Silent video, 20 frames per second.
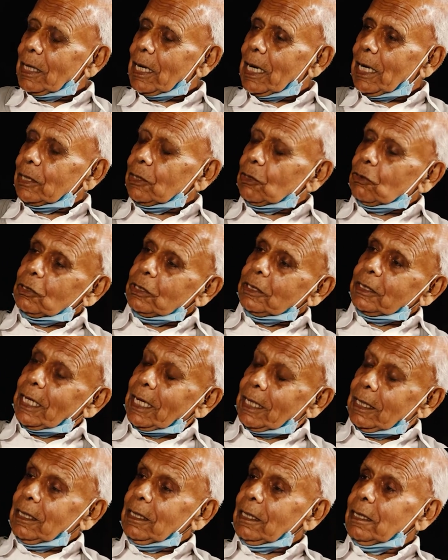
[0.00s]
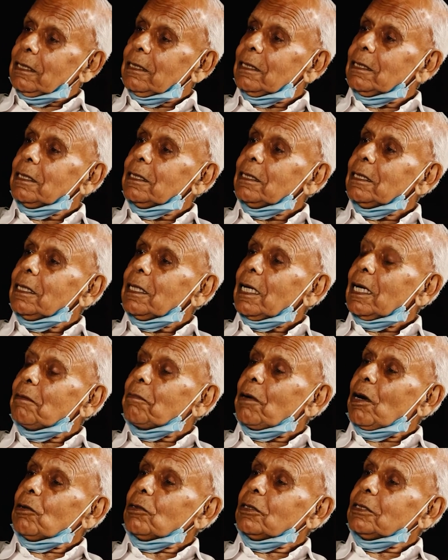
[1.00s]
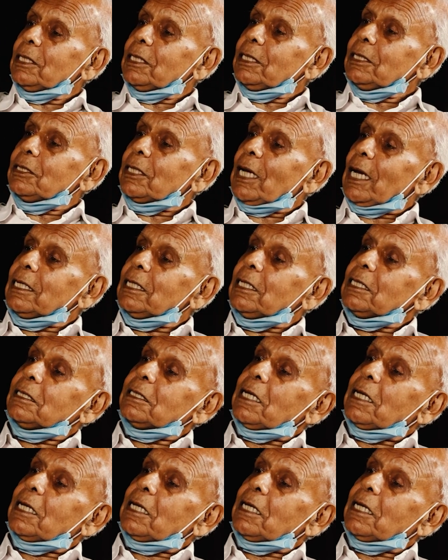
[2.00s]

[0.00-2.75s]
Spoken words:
I could tell about the Chinese